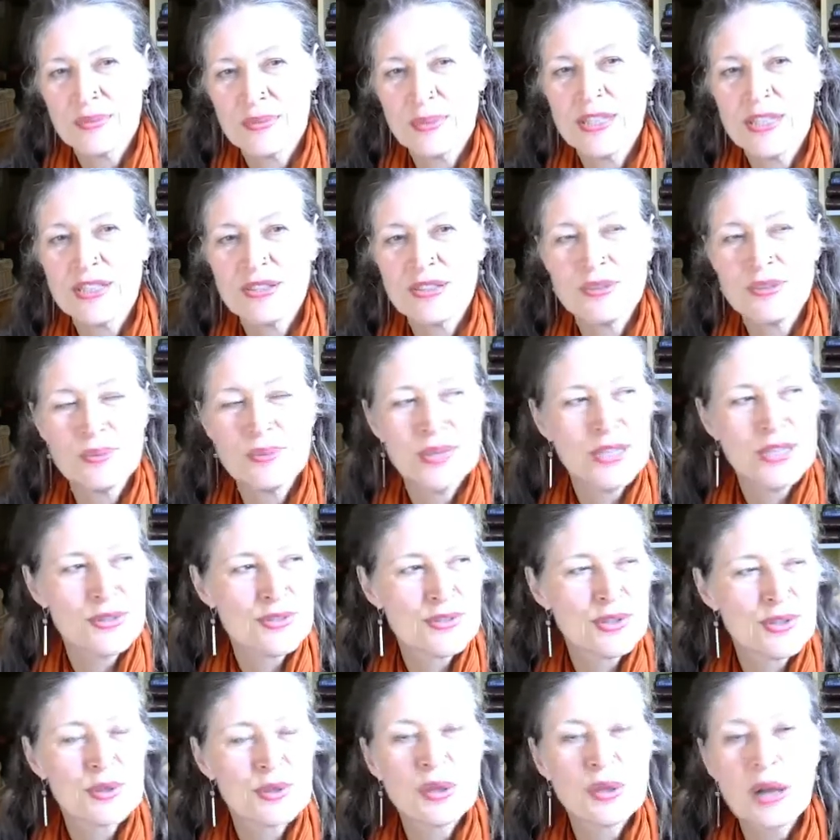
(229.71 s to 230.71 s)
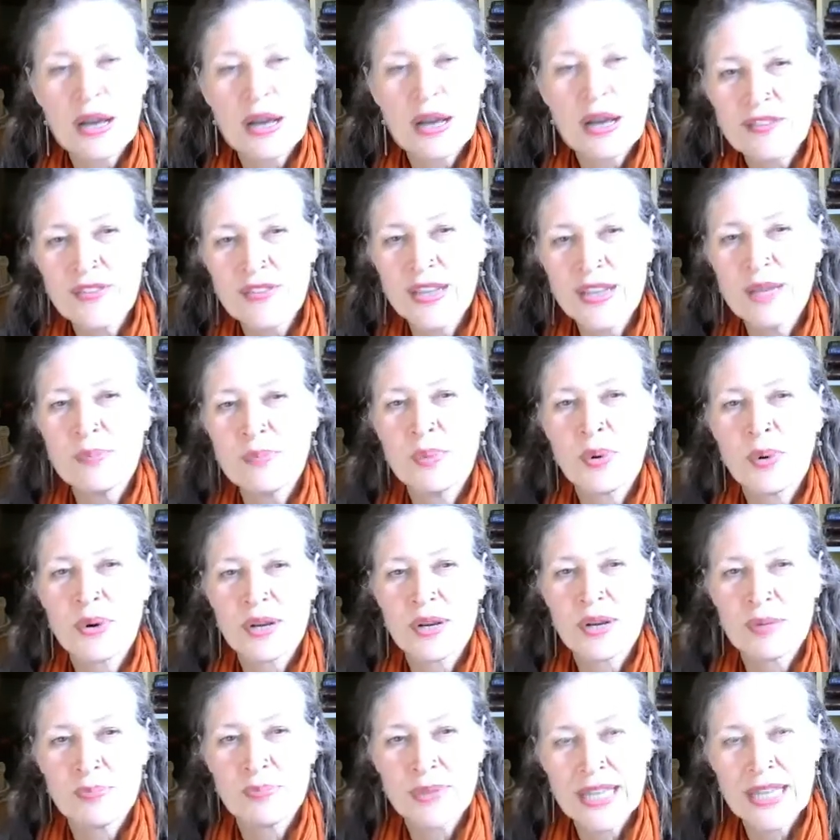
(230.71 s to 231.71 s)
We use a lot of
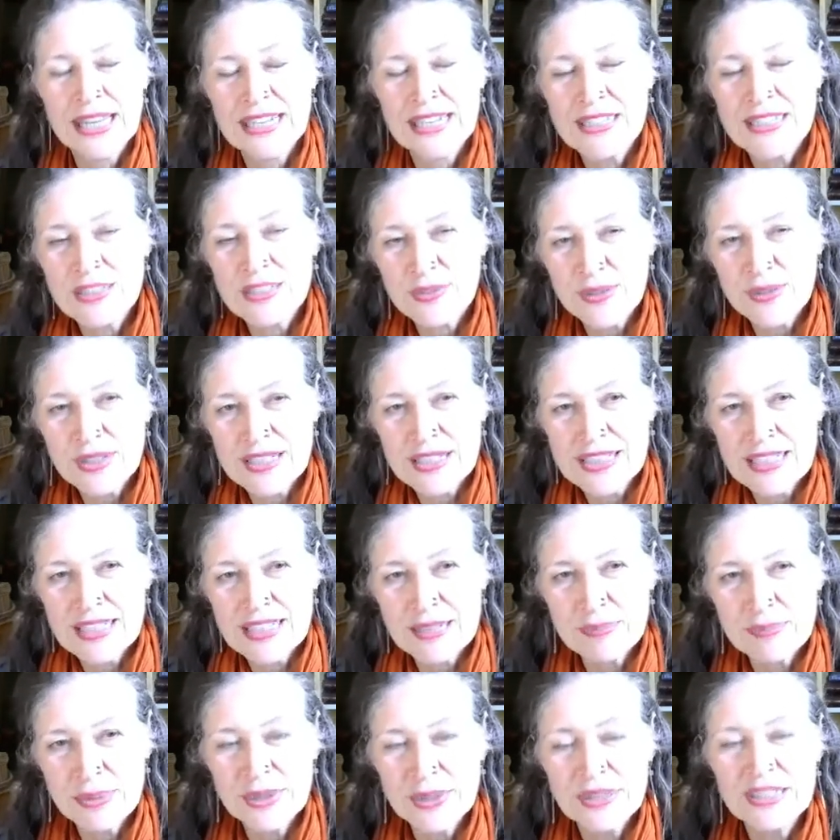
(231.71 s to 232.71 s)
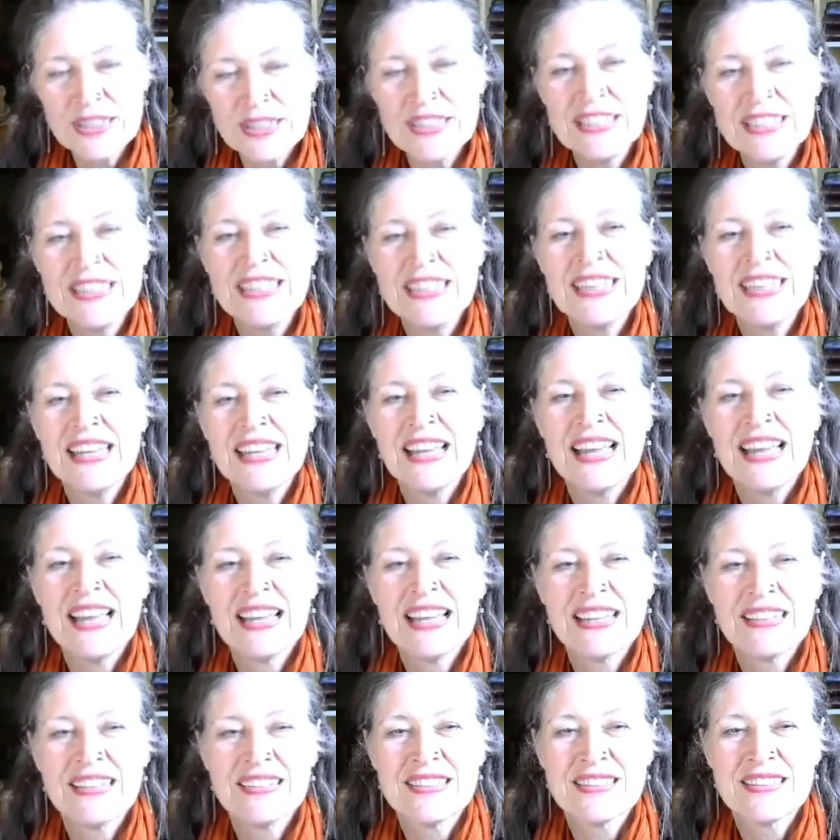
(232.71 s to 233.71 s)
imported plants, for example,
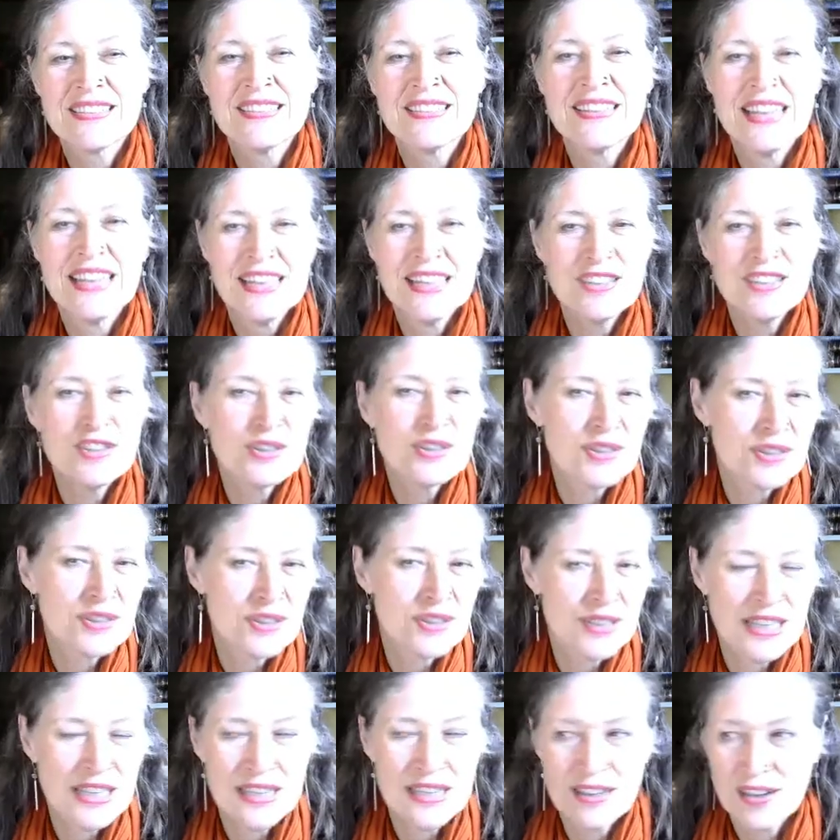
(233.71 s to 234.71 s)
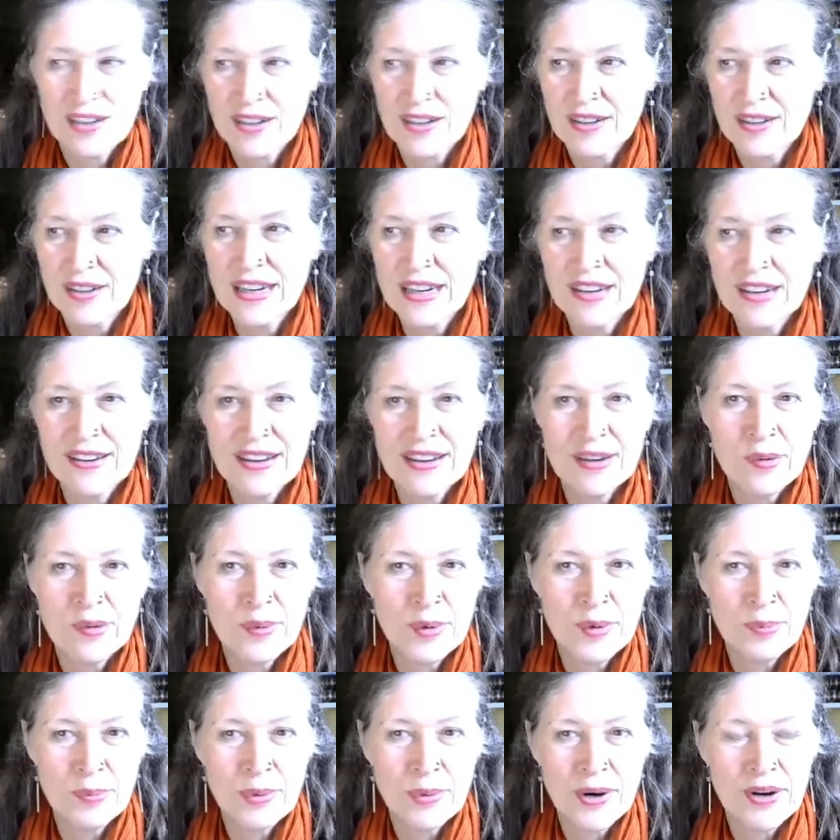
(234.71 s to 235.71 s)
and nature in our area,
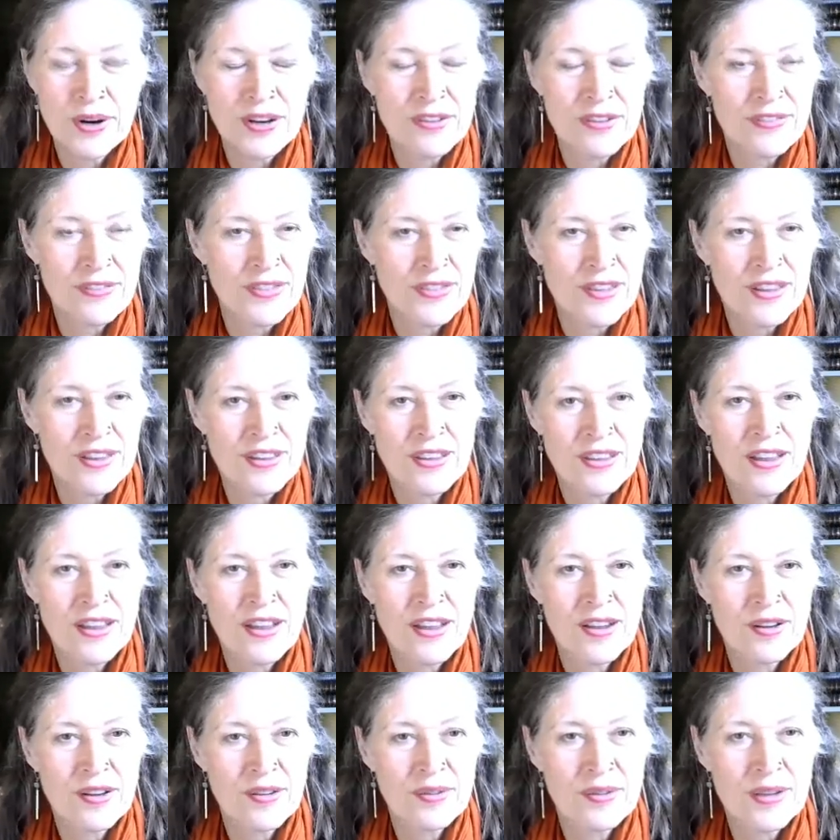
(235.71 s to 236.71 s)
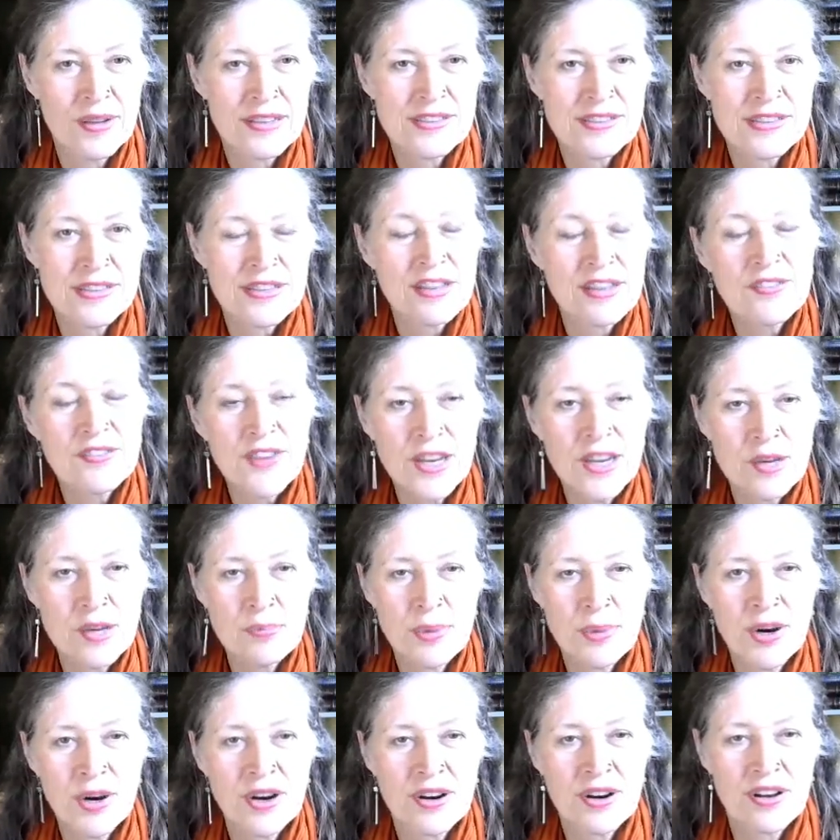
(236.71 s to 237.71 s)
we're part of a significant
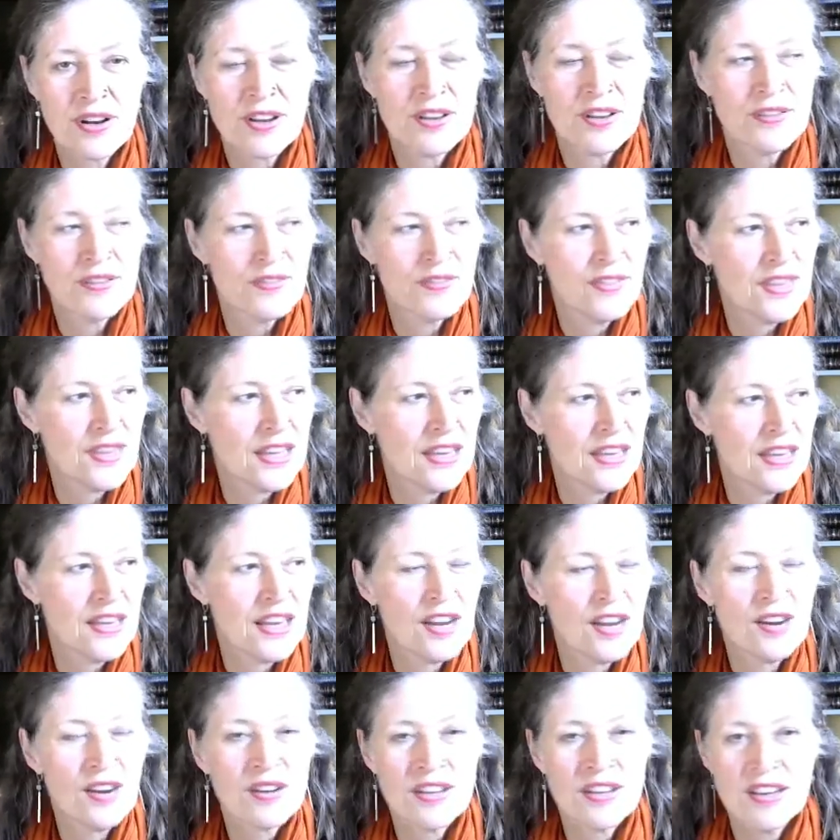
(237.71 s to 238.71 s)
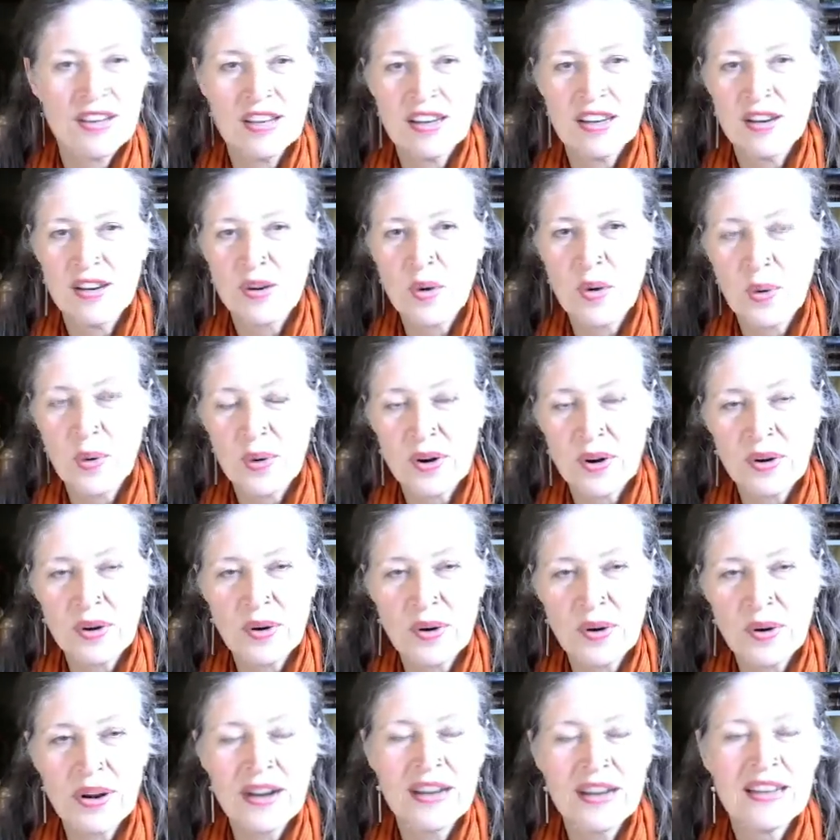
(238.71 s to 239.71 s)
part of the Carolinian
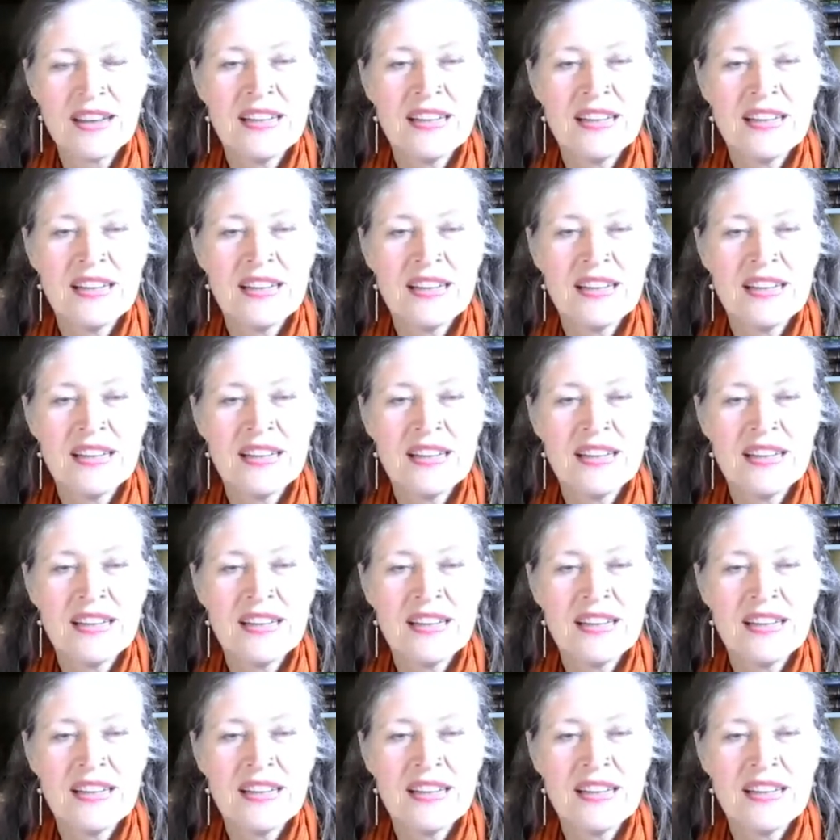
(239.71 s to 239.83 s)
corridor.